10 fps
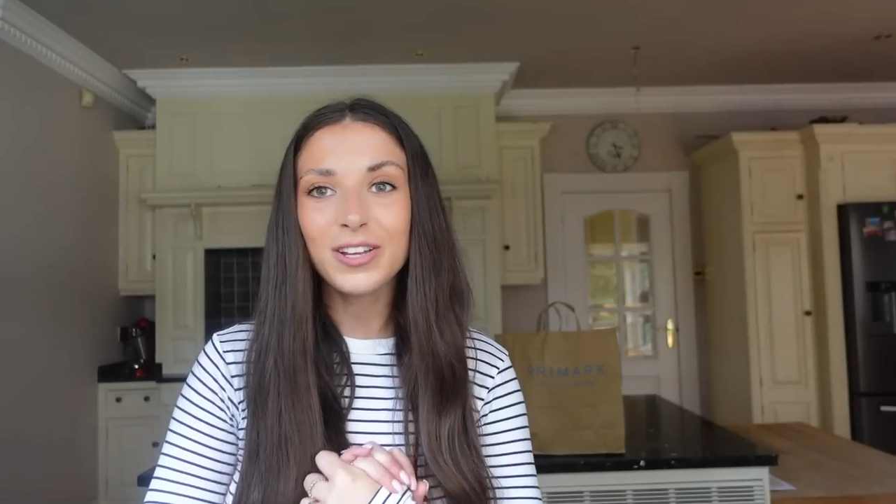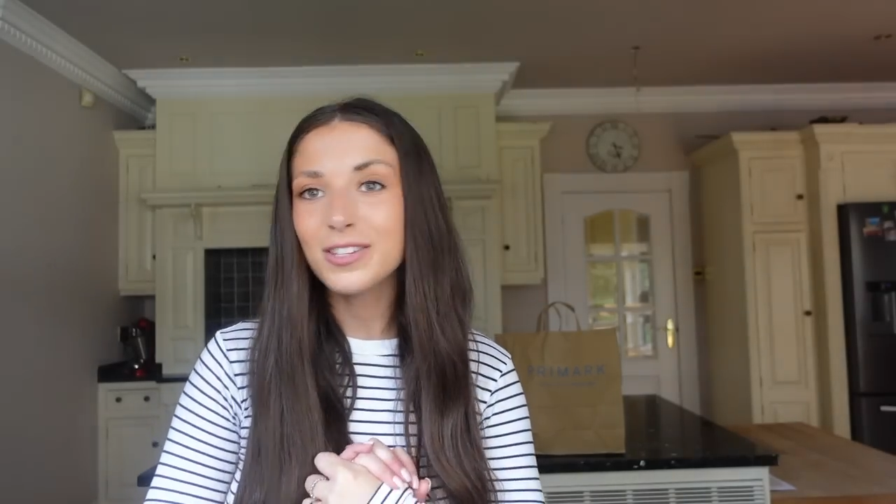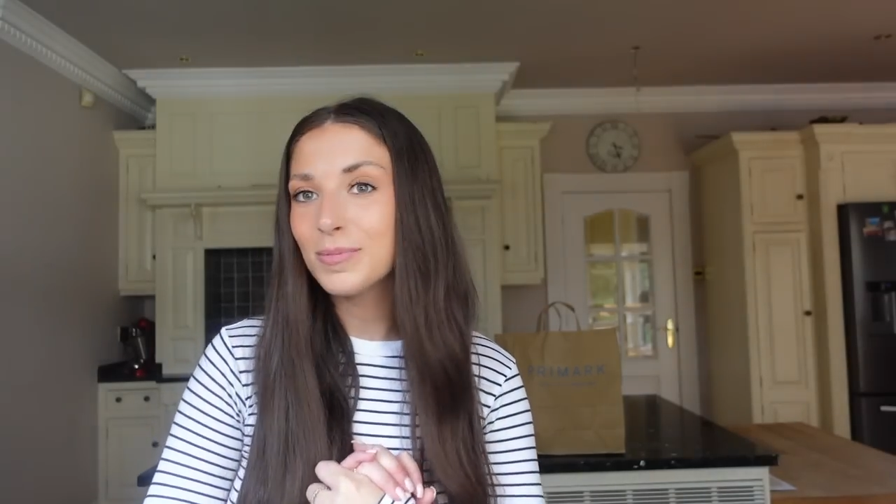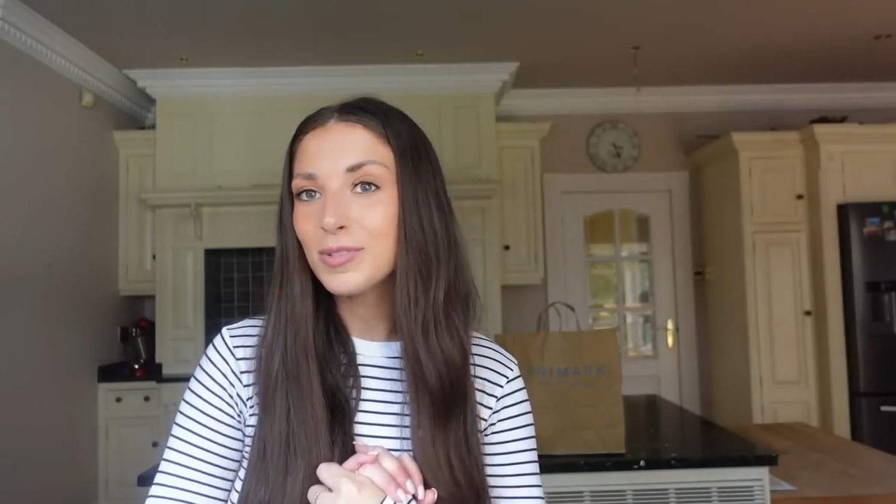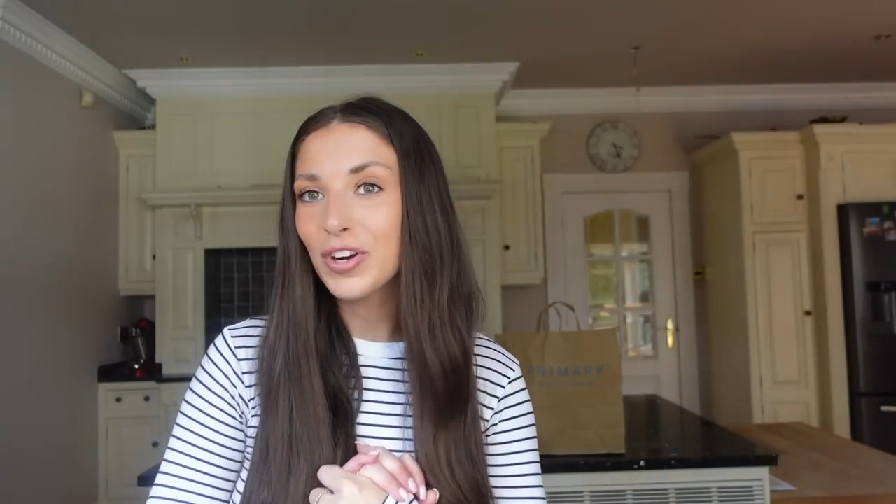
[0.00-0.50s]
and
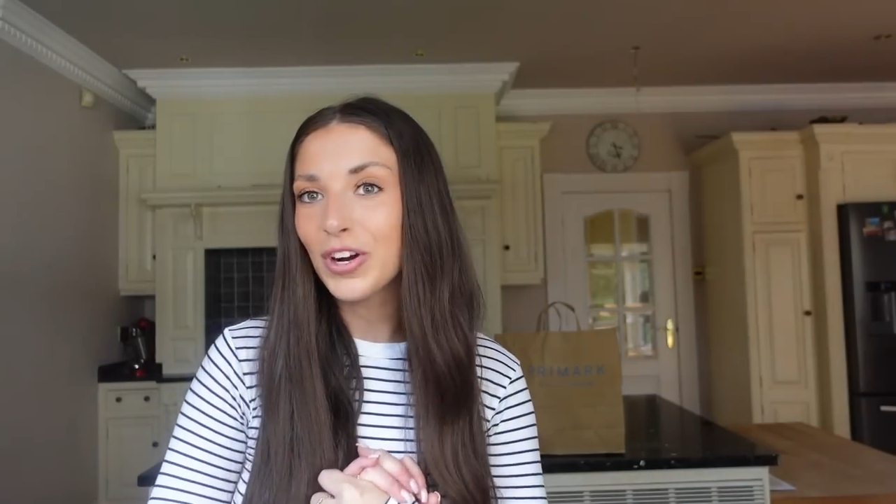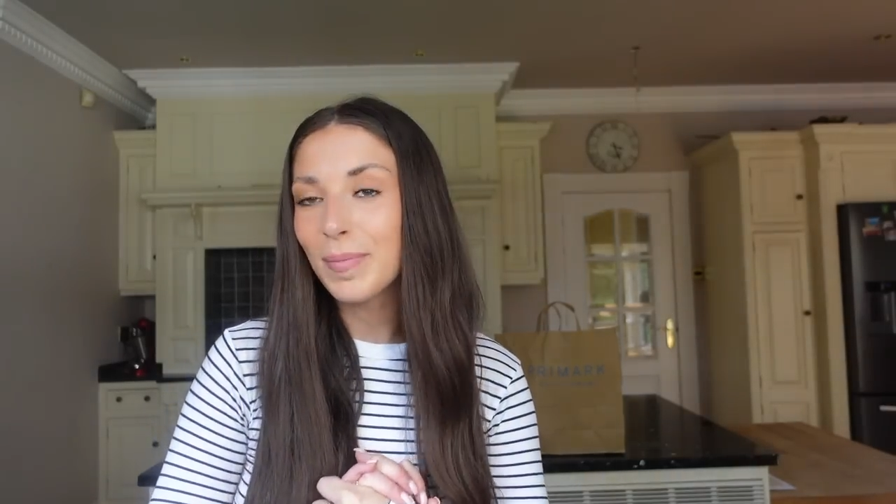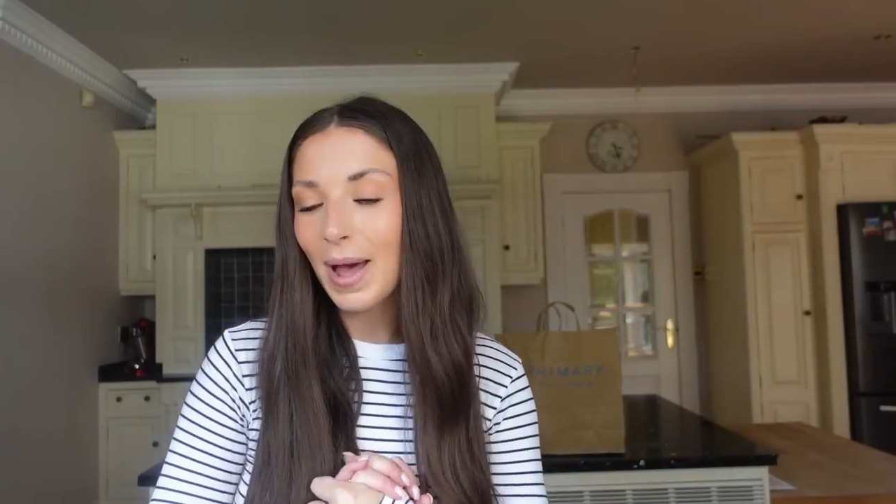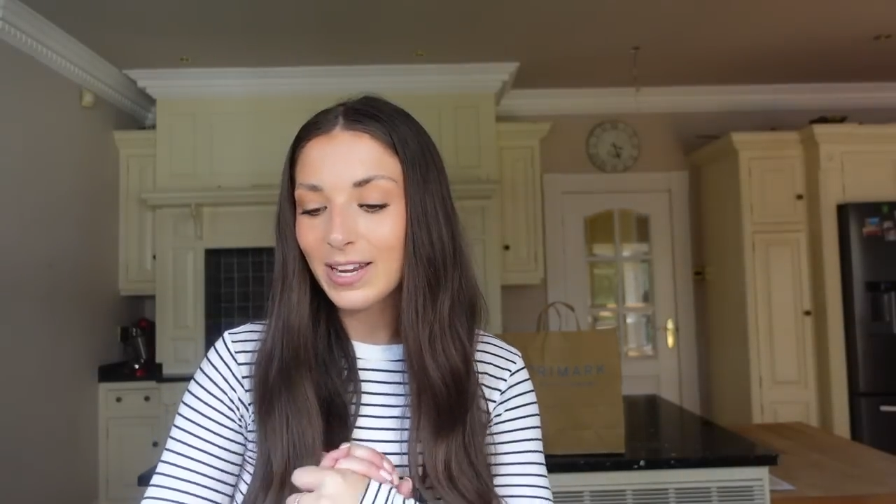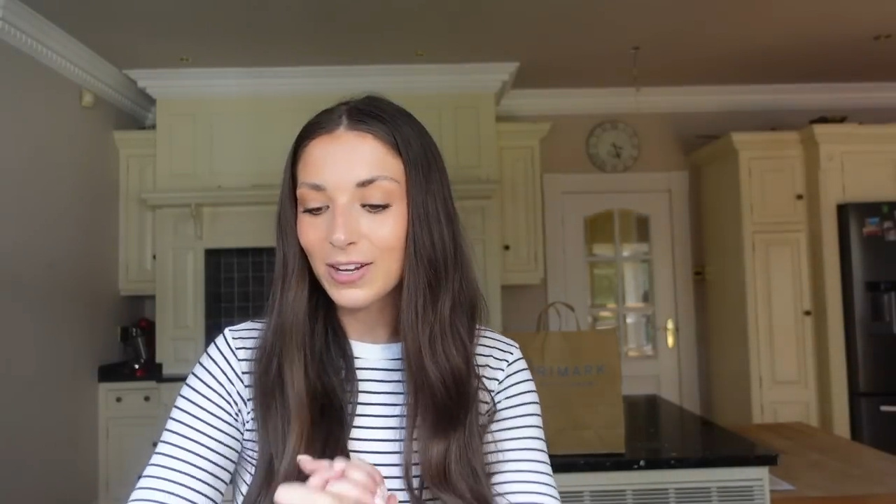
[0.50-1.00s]
subscribe
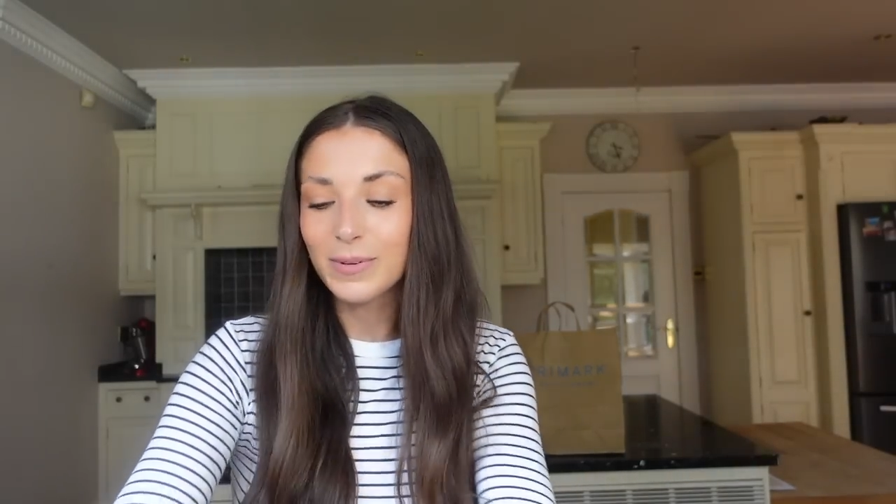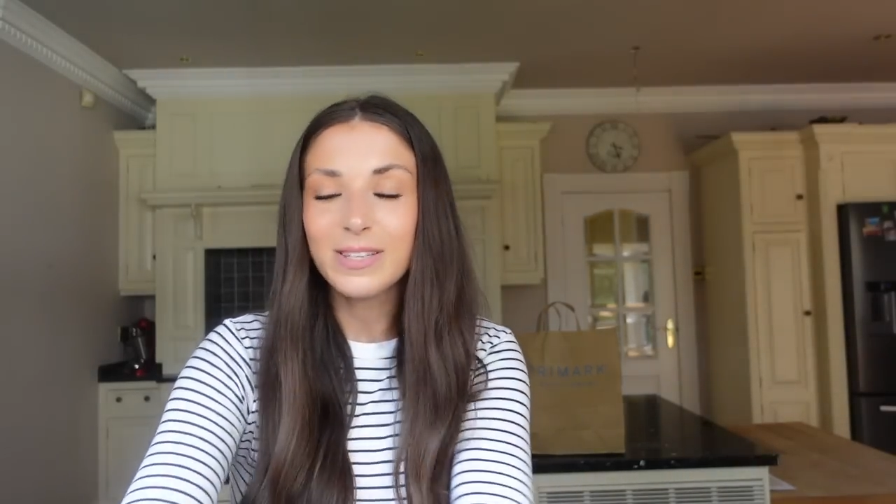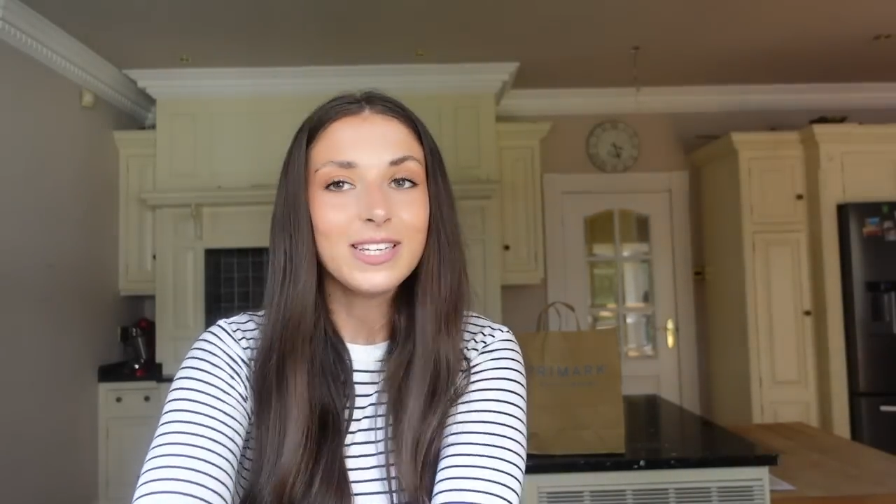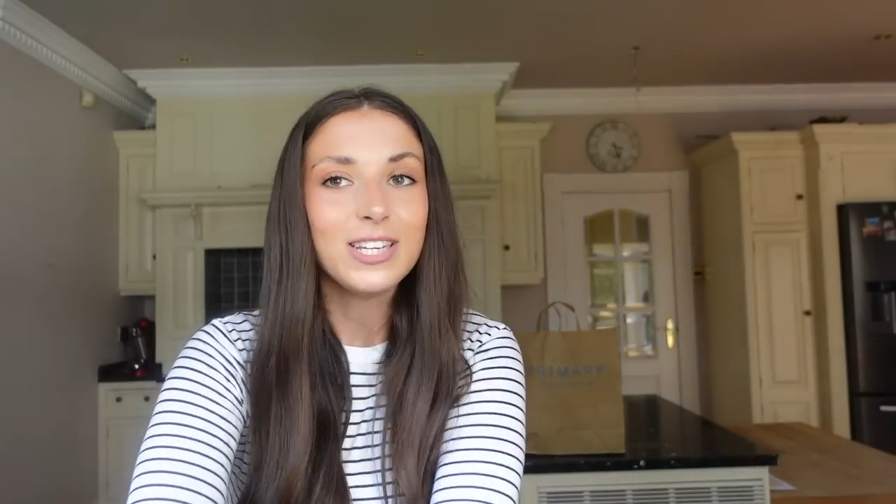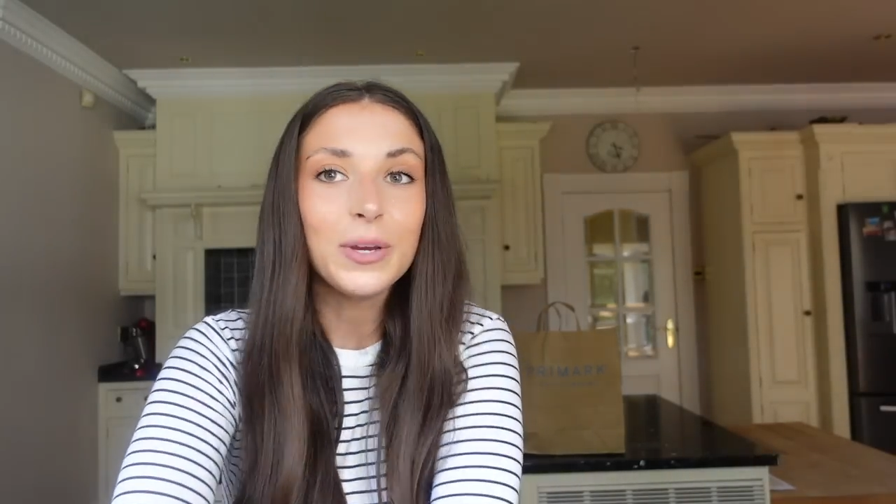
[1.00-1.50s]
and i will
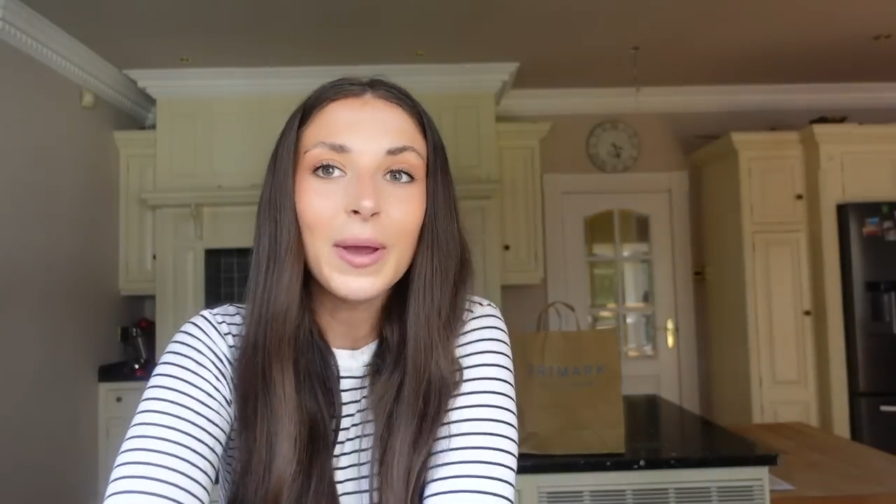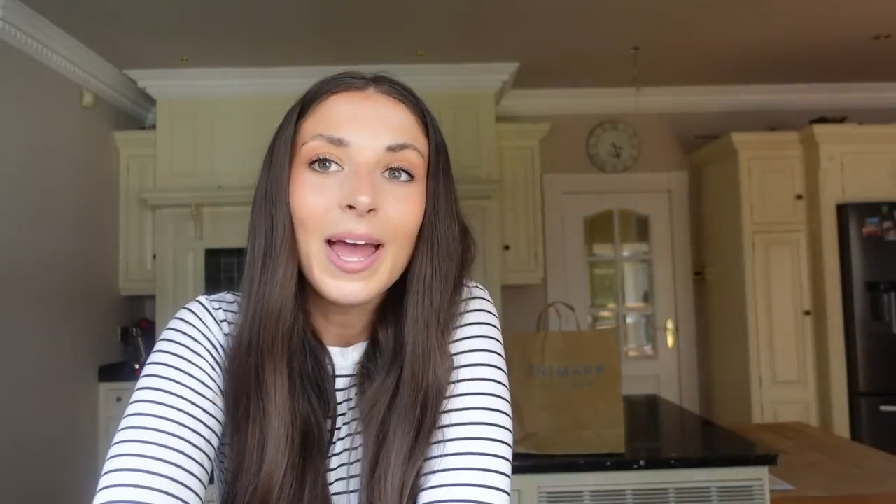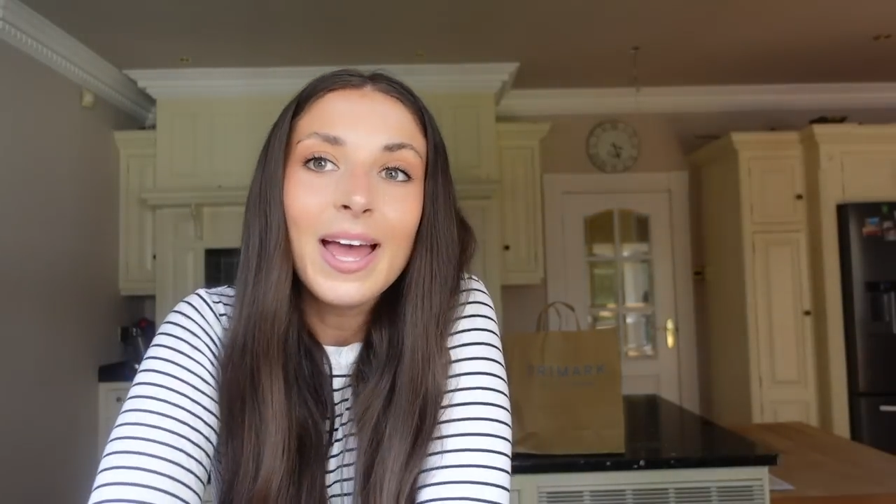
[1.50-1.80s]
see you